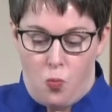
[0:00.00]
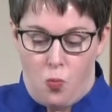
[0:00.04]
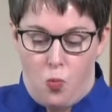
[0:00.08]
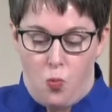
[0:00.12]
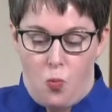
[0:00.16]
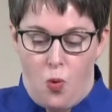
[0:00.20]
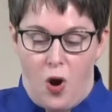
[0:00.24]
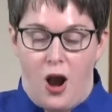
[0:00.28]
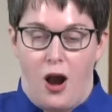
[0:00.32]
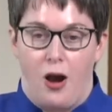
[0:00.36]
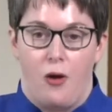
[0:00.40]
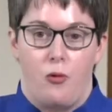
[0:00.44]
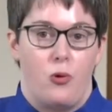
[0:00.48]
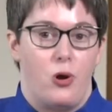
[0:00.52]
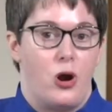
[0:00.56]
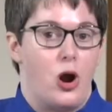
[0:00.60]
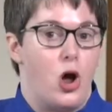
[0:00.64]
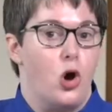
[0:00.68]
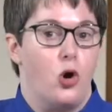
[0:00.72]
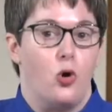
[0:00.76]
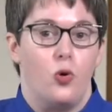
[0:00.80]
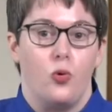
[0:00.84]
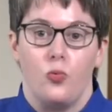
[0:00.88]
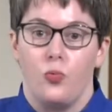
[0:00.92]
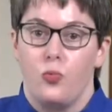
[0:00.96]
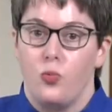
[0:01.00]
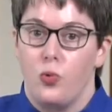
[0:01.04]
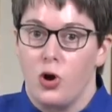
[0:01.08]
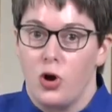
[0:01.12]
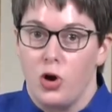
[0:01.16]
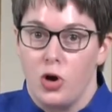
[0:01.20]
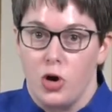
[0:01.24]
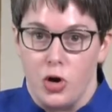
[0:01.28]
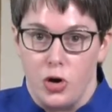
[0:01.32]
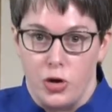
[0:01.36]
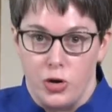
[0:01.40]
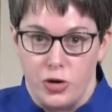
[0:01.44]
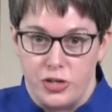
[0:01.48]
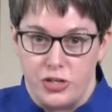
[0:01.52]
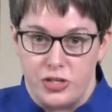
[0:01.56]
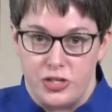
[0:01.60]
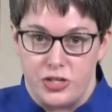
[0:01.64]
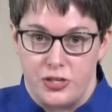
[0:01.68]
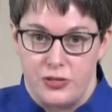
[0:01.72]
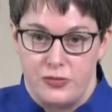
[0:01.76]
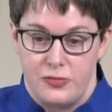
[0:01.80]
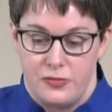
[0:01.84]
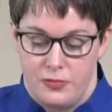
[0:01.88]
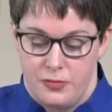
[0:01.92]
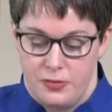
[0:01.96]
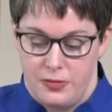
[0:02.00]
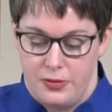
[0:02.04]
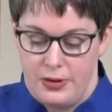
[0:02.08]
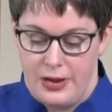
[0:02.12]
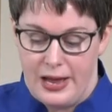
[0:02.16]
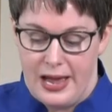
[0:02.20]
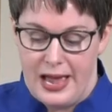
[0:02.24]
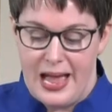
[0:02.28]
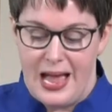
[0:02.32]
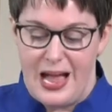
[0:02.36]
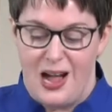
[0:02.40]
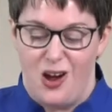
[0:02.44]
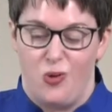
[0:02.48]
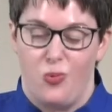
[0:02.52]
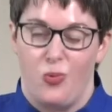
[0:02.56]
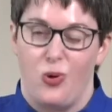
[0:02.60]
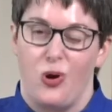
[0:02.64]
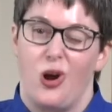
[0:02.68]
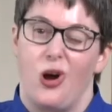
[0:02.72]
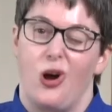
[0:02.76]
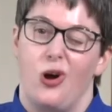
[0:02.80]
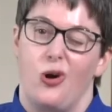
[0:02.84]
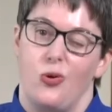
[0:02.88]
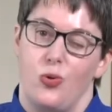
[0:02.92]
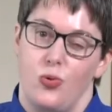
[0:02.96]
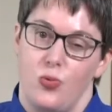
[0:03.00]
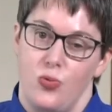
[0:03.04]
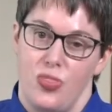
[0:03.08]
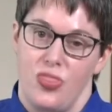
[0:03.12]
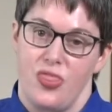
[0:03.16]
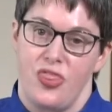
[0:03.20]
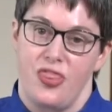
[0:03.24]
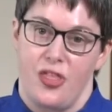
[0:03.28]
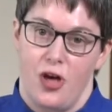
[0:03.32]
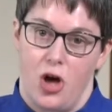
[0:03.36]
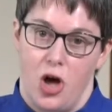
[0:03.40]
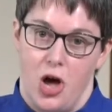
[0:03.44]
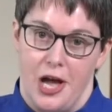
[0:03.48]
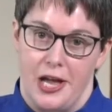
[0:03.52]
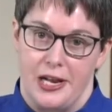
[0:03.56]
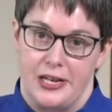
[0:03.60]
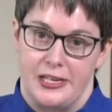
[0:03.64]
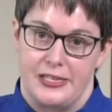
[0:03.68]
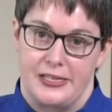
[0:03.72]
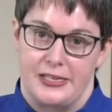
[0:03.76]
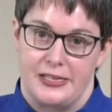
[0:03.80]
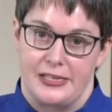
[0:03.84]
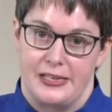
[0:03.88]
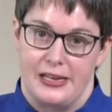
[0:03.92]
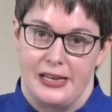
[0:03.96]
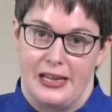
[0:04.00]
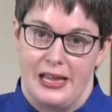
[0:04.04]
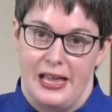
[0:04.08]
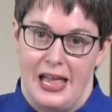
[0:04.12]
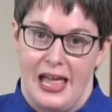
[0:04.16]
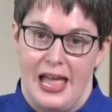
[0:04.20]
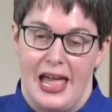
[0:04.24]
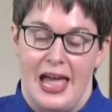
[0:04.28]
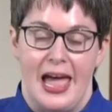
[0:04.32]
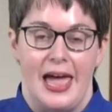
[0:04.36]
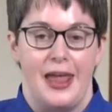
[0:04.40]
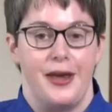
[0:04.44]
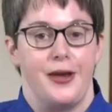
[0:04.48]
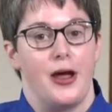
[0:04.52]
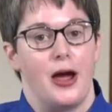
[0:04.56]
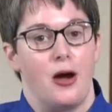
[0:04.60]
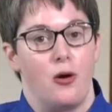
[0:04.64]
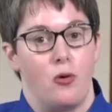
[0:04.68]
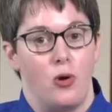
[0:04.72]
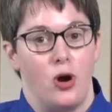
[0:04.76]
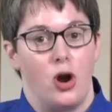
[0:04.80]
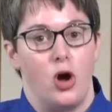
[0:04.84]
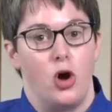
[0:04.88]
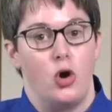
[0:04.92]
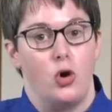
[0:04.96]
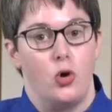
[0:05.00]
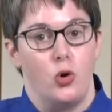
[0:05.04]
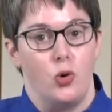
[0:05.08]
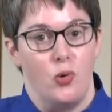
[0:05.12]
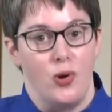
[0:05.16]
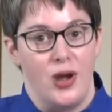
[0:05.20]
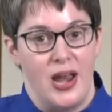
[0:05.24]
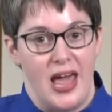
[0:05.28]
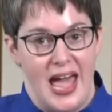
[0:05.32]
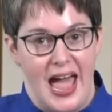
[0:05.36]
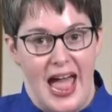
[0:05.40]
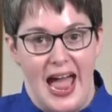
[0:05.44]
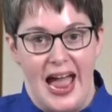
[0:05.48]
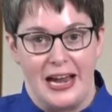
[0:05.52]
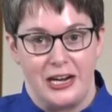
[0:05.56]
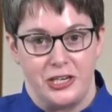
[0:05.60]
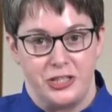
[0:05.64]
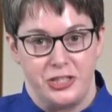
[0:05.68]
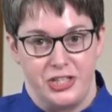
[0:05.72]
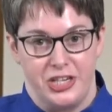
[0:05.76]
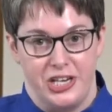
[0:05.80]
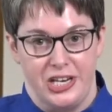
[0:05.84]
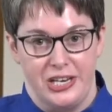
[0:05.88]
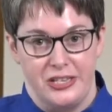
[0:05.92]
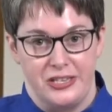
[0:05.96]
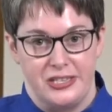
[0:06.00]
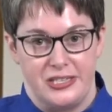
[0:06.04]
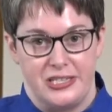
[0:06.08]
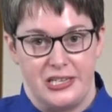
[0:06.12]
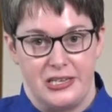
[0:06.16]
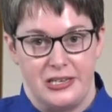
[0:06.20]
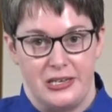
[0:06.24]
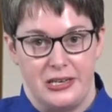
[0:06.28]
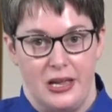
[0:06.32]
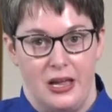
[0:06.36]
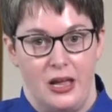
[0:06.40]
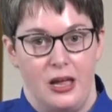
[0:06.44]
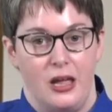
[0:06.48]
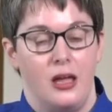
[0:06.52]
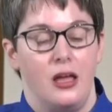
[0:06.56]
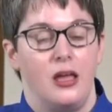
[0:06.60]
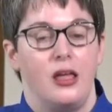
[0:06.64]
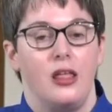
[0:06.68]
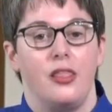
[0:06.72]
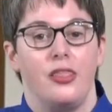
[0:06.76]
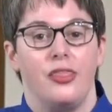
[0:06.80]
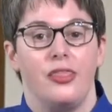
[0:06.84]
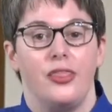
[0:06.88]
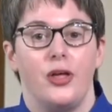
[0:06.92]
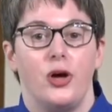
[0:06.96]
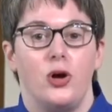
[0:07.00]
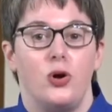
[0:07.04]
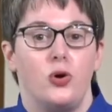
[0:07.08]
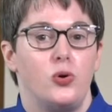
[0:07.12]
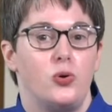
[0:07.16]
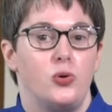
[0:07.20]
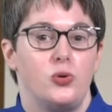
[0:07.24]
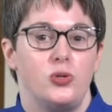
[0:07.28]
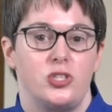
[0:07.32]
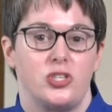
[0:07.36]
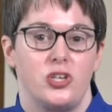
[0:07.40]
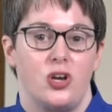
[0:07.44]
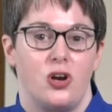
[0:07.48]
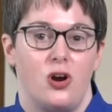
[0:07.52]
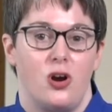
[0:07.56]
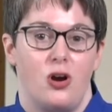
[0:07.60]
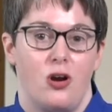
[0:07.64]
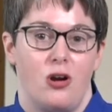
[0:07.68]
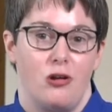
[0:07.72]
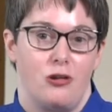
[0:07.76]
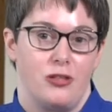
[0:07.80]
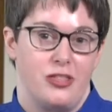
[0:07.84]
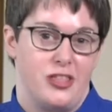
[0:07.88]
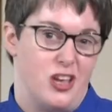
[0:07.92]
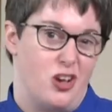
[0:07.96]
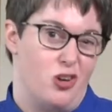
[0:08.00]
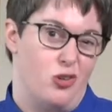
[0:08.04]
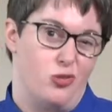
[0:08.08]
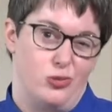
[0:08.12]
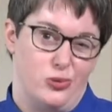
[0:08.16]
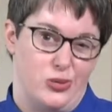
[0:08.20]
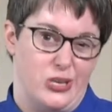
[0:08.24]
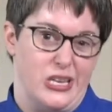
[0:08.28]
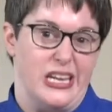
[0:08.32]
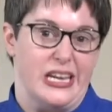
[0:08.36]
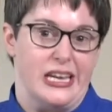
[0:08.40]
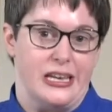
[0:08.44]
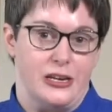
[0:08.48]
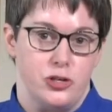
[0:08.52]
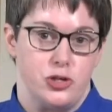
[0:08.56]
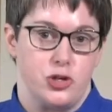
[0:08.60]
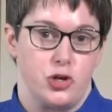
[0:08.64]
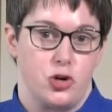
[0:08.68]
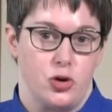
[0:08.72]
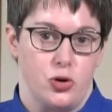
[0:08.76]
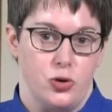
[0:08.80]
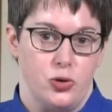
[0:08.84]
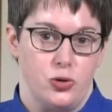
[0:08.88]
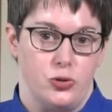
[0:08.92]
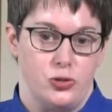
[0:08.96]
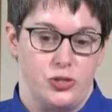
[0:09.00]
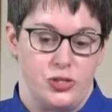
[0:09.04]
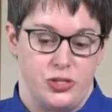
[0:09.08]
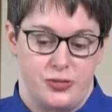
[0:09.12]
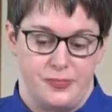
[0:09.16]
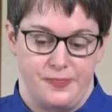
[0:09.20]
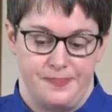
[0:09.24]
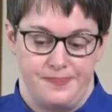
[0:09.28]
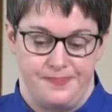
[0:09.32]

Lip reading: Our own words, our own thoughts, and our own actions. Those are the only internals.